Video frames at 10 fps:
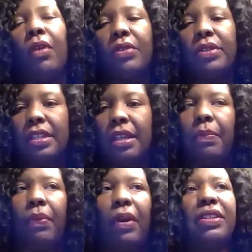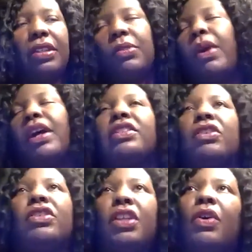roasted Brussels sprouts,
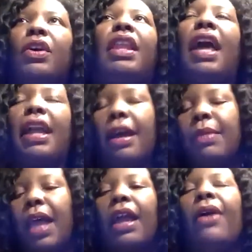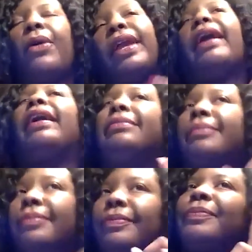they're so good. Right. Like, I'm like, okay,
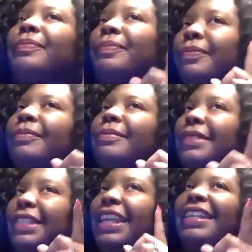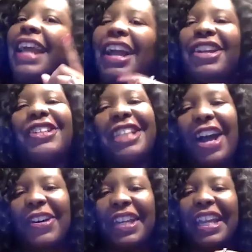See, now yeah, you're
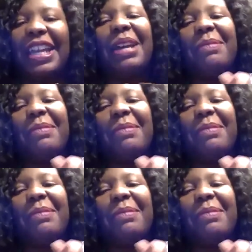talking exactly.